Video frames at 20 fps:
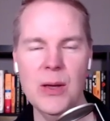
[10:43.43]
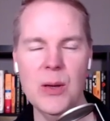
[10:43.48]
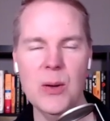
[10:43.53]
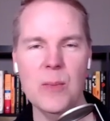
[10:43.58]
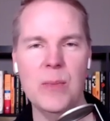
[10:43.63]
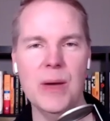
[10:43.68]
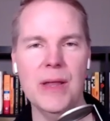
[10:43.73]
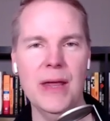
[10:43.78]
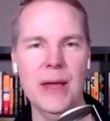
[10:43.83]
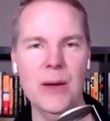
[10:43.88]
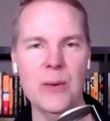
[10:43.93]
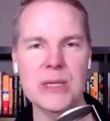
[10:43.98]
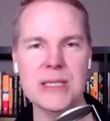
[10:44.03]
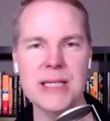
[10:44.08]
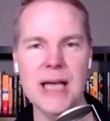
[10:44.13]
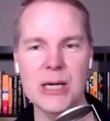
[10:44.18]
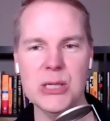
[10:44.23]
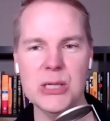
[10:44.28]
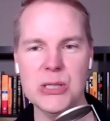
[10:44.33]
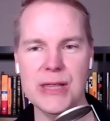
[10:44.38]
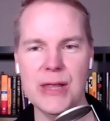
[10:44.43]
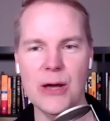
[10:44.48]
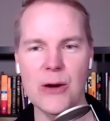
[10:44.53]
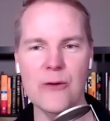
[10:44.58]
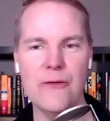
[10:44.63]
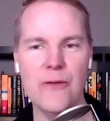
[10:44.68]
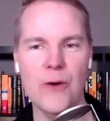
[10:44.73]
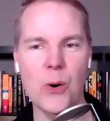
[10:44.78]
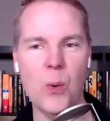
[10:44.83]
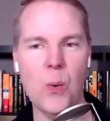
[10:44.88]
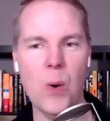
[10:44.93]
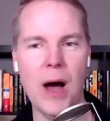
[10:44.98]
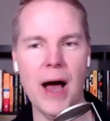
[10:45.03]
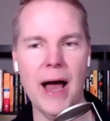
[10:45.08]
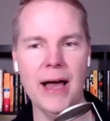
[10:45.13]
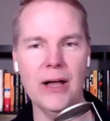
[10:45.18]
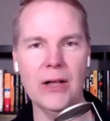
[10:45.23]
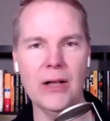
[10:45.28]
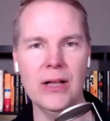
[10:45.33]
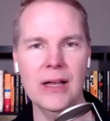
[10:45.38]
but it was actually there for a
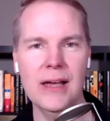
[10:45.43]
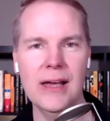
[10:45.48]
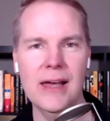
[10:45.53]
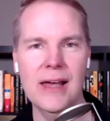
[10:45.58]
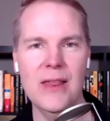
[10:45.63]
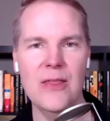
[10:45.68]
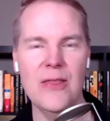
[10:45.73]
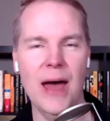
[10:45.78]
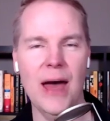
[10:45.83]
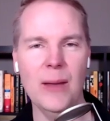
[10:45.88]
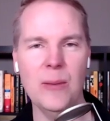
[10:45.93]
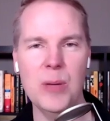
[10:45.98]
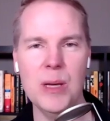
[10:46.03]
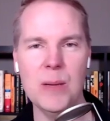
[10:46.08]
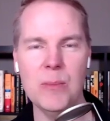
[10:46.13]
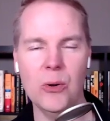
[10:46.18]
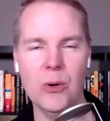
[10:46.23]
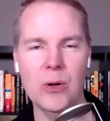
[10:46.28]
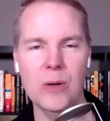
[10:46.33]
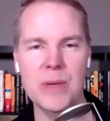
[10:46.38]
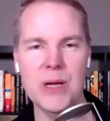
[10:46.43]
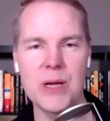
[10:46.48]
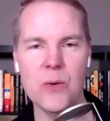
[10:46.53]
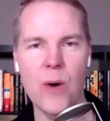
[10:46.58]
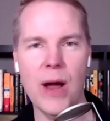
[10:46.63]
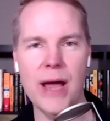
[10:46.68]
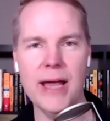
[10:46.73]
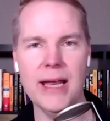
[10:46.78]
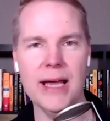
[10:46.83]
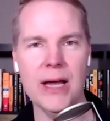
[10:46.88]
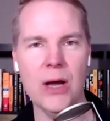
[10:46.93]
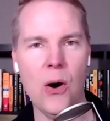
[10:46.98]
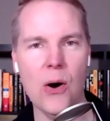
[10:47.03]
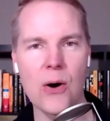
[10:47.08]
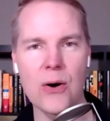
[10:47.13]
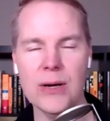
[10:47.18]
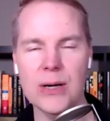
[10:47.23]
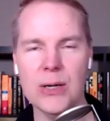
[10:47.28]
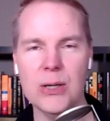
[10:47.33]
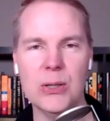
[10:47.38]
while that people would be writing
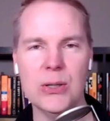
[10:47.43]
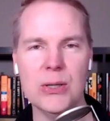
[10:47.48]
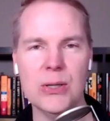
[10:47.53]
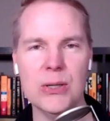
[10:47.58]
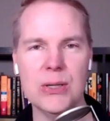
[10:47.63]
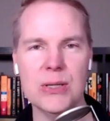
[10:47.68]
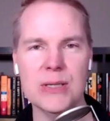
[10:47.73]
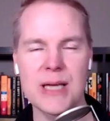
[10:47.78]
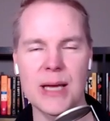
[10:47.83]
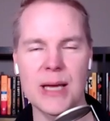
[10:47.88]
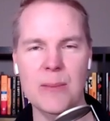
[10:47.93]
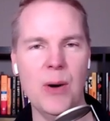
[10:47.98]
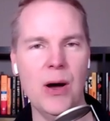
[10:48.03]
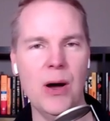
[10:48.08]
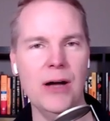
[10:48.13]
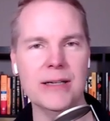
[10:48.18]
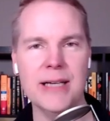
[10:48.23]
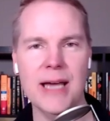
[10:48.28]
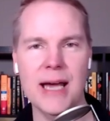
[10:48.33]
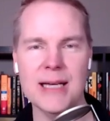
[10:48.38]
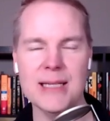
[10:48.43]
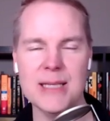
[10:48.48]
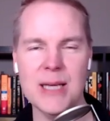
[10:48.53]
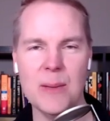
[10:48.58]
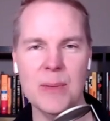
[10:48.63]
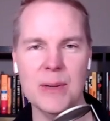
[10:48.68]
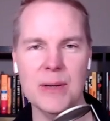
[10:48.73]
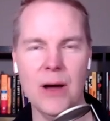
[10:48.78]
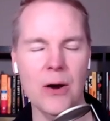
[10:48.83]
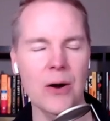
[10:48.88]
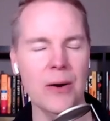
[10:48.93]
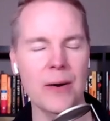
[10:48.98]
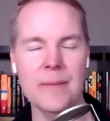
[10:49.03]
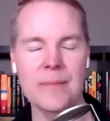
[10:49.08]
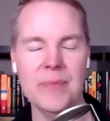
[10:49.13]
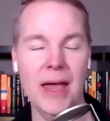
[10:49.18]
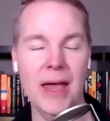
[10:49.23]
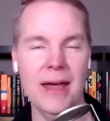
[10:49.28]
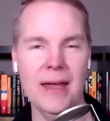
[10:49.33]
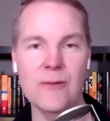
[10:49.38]
articles and
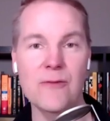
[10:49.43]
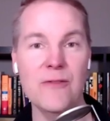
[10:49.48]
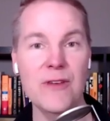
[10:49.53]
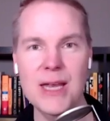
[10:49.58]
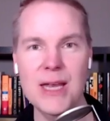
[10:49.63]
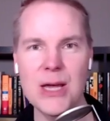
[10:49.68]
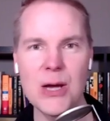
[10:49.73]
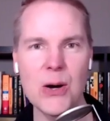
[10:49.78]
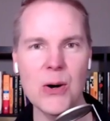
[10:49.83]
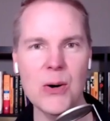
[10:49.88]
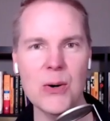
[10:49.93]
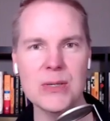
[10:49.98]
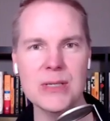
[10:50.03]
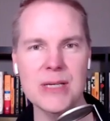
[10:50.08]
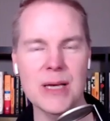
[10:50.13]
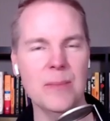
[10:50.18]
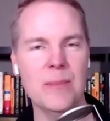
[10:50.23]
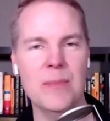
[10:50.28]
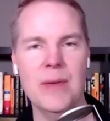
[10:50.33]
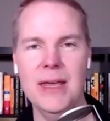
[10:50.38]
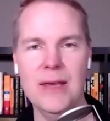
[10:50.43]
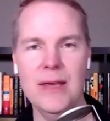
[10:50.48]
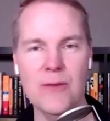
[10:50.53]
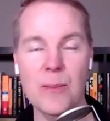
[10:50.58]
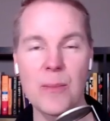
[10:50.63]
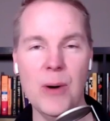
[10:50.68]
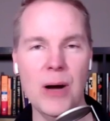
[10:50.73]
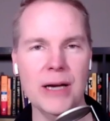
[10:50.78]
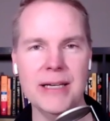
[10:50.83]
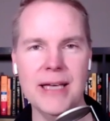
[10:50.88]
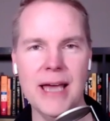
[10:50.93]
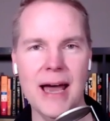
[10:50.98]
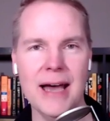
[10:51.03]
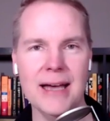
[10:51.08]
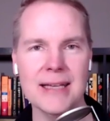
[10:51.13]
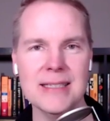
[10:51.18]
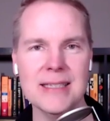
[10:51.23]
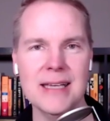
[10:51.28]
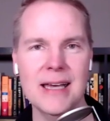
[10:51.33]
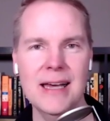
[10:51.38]
and videos and even
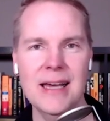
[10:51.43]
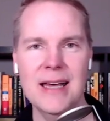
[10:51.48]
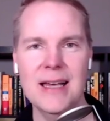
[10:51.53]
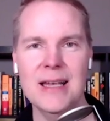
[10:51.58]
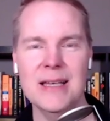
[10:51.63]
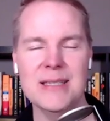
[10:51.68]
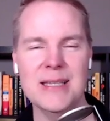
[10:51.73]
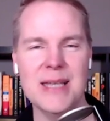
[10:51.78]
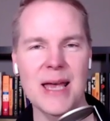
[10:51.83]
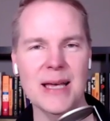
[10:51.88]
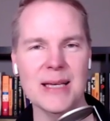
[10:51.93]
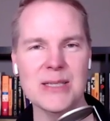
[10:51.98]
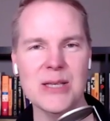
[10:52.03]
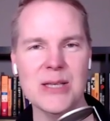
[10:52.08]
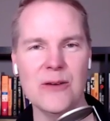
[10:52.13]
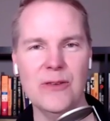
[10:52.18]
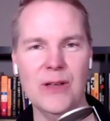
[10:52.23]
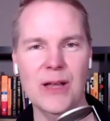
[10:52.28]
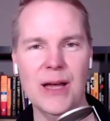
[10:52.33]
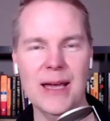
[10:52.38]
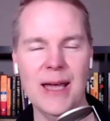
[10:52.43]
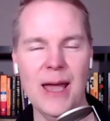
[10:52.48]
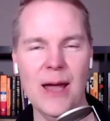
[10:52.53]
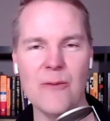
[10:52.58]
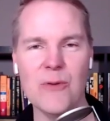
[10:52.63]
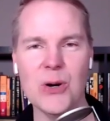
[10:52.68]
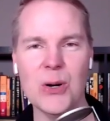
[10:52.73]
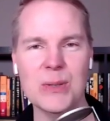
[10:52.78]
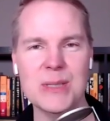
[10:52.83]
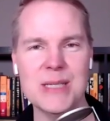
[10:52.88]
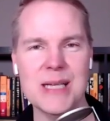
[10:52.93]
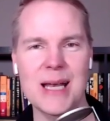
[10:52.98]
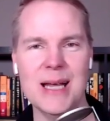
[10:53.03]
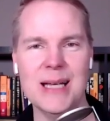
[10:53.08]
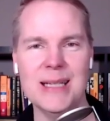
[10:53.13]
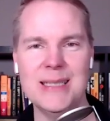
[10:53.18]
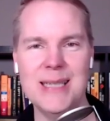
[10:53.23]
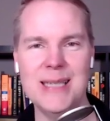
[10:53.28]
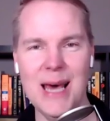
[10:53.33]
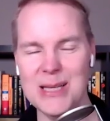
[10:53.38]
podcasts saying stuff like Evernote's in
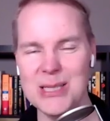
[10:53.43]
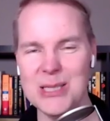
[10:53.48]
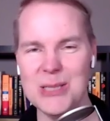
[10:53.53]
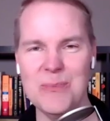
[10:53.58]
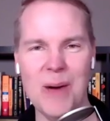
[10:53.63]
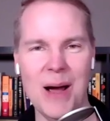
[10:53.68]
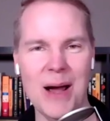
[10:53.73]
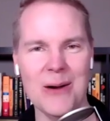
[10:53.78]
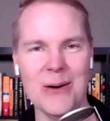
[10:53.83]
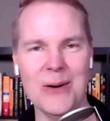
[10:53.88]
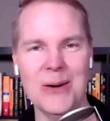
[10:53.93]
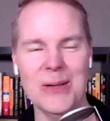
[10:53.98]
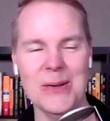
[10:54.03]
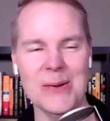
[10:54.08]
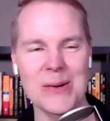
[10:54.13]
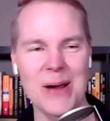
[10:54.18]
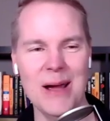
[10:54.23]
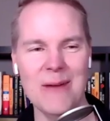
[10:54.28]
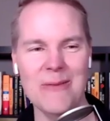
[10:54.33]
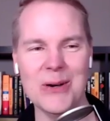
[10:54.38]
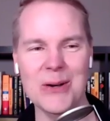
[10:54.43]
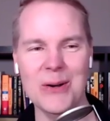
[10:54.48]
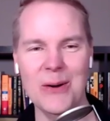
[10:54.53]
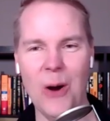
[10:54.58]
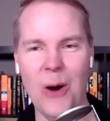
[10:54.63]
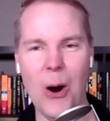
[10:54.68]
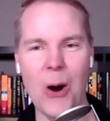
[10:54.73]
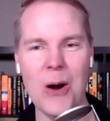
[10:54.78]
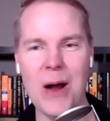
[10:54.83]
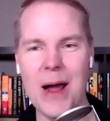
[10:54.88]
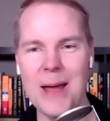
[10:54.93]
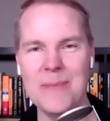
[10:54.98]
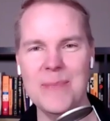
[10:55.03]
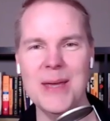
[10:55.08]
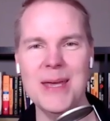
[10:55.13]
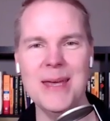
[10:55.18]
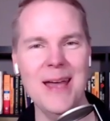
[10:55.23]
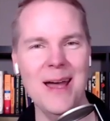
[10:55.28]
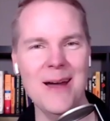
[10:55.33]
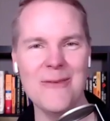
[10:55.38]
a death spiral or Evernote
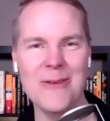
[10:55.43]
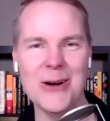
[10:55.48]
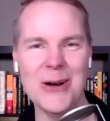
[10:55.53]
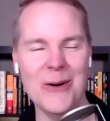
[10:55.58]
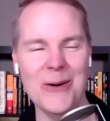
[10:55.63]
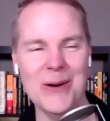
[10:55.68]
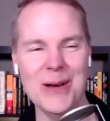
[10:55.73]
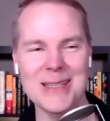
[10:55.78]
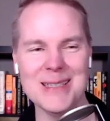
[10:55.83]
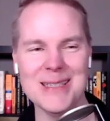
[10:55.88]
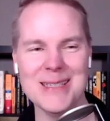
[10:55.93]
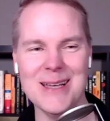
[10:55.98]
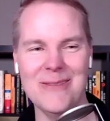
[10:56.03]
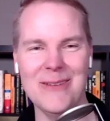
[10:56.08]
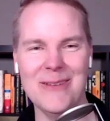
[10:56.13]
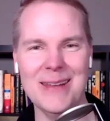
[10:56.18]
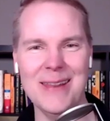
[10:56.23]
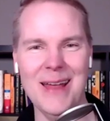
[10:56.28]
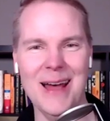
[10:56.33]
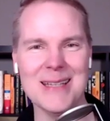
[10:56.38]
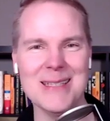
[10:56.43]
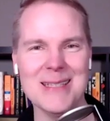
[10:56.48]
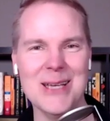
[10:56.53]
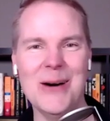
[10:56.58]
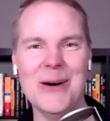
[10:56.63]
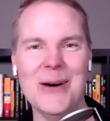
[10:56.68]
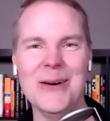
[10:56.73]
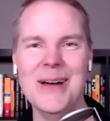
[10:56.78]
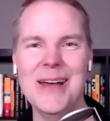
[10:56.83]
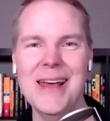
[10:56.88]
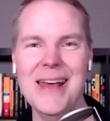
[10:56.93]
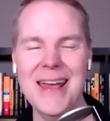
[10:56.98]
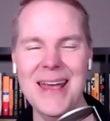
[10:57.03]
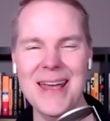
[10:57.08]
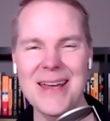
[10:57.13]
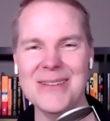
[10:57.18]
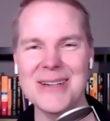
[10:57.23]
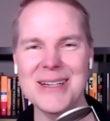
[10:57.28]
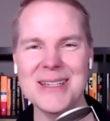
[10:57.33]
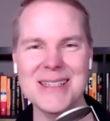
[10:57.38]
RIP Evernote and stuff like that. So
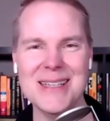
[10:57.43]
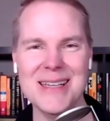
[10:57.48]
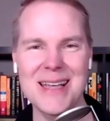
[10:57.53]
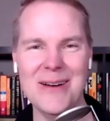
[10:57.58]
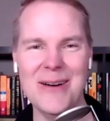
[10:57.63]
it was